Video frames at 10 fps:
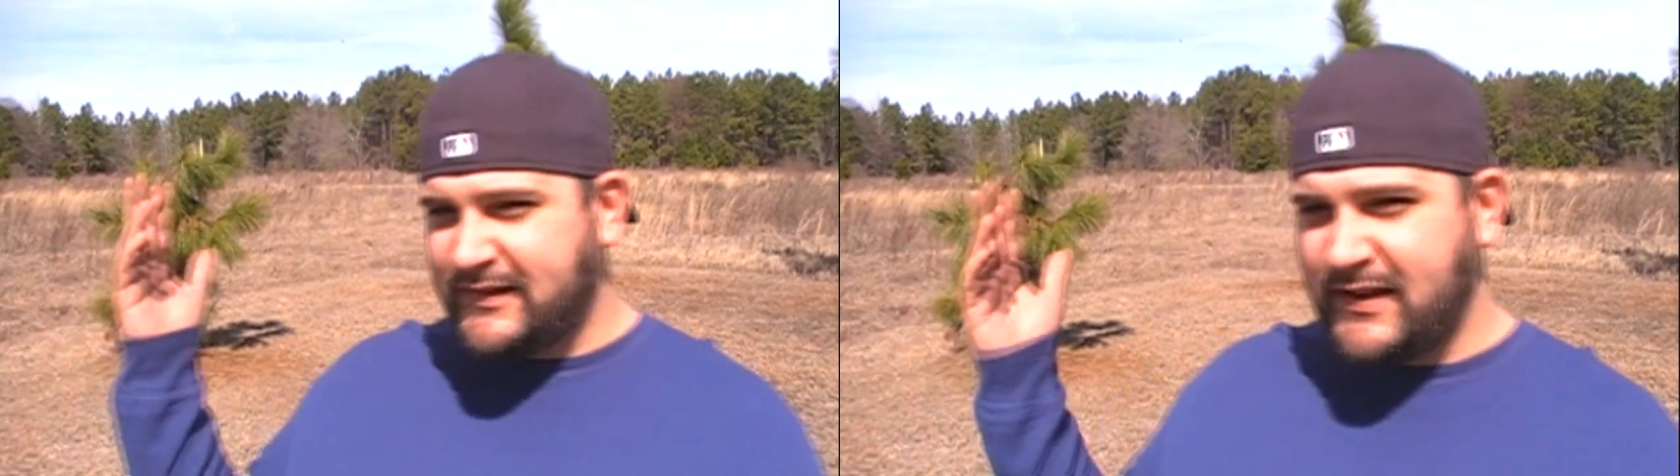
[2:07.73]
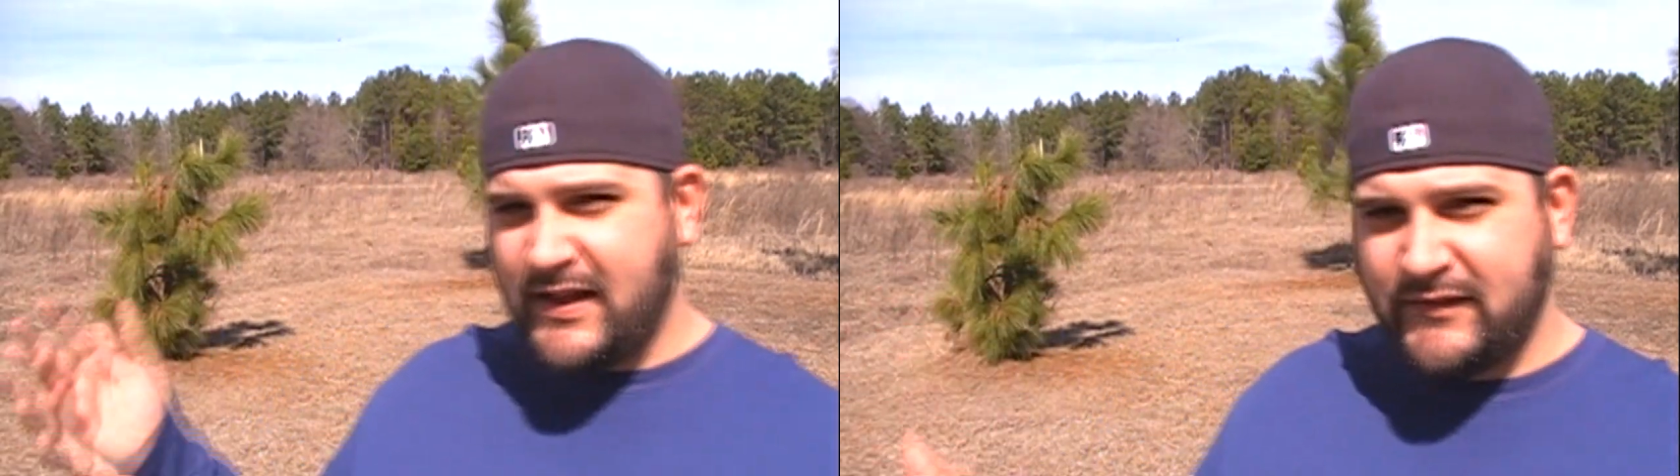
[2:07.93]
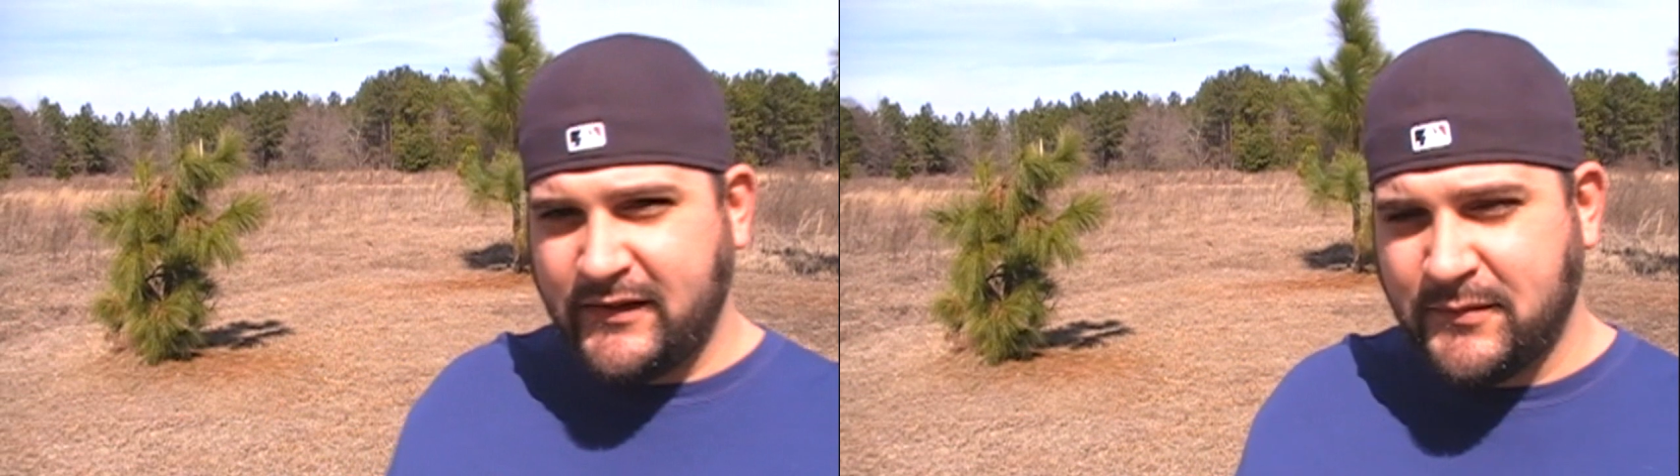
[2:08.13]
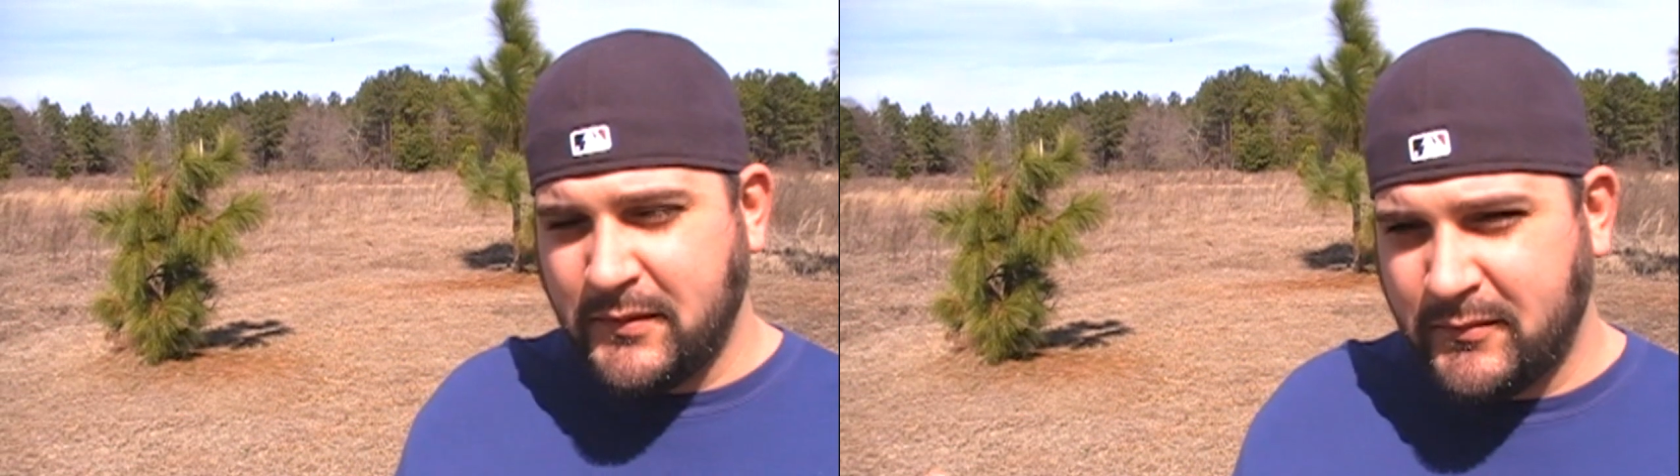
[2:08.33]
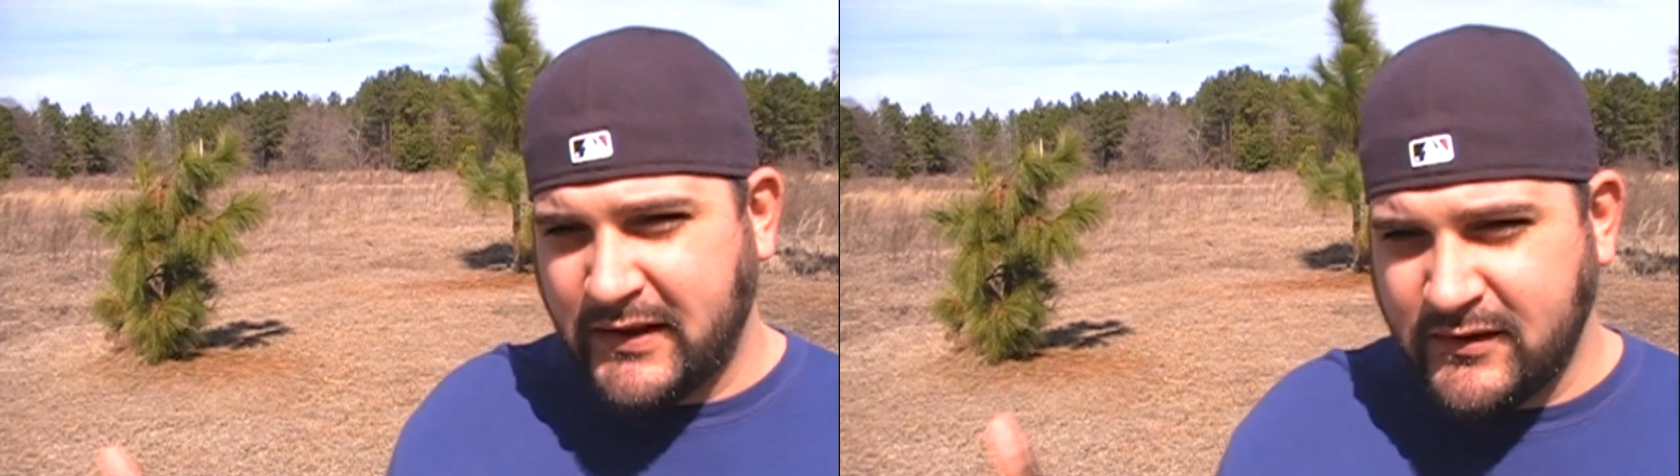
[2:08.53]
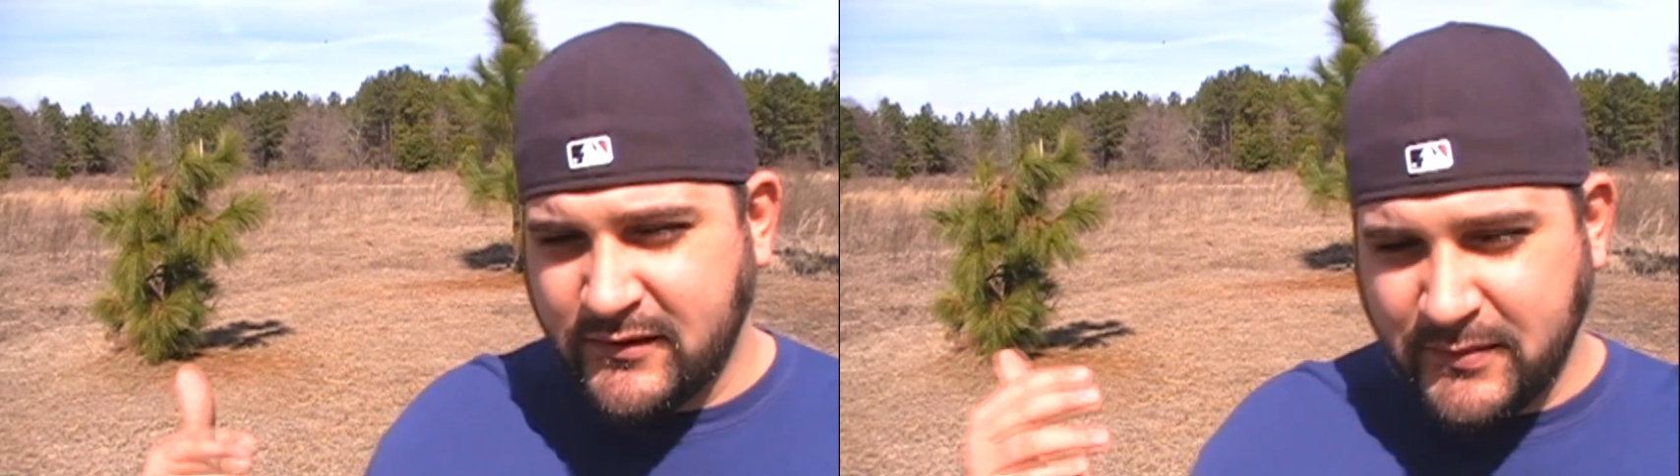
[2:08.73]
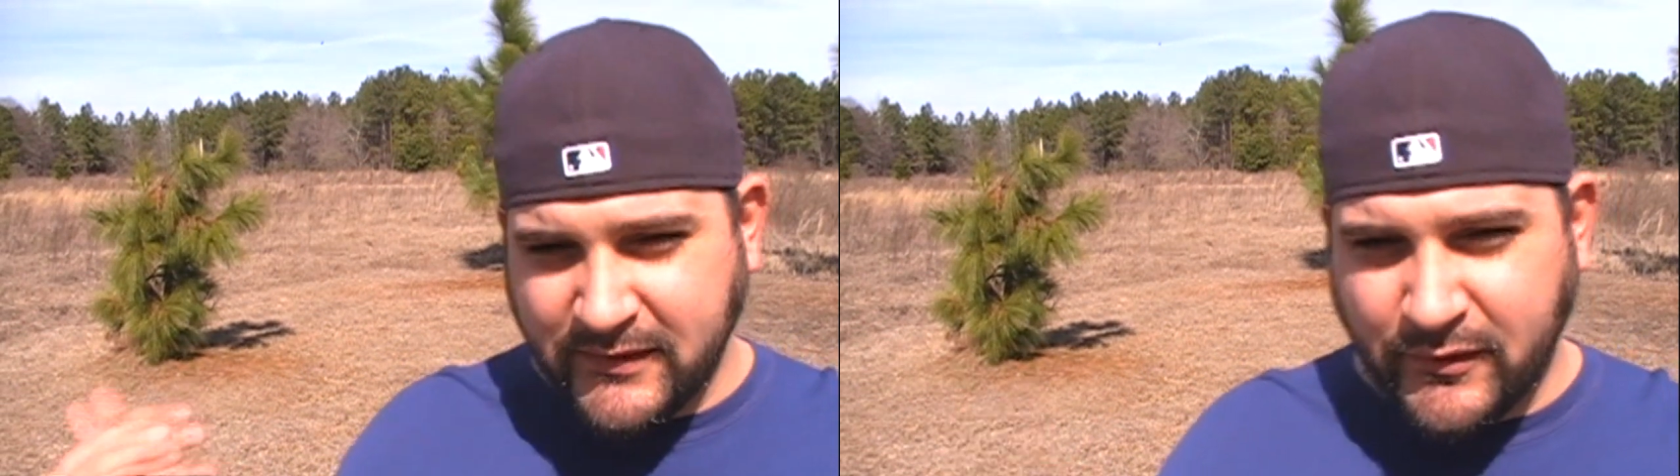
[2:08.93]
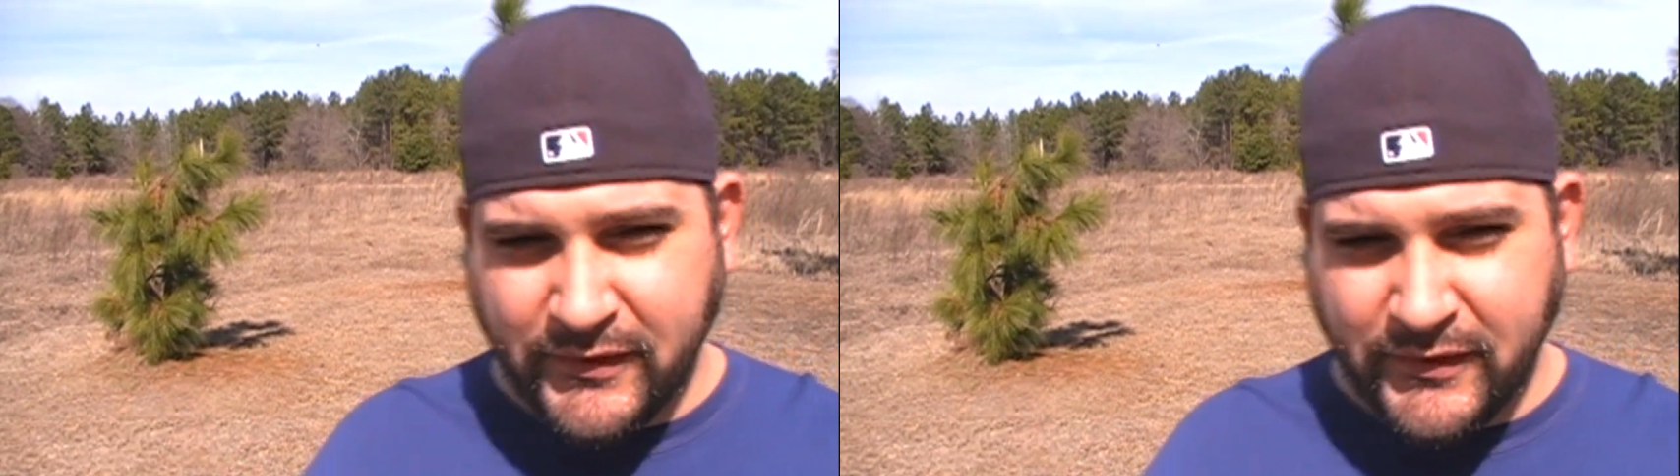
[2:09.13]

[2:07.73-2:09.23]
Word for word: I say you have to have some limitations is because I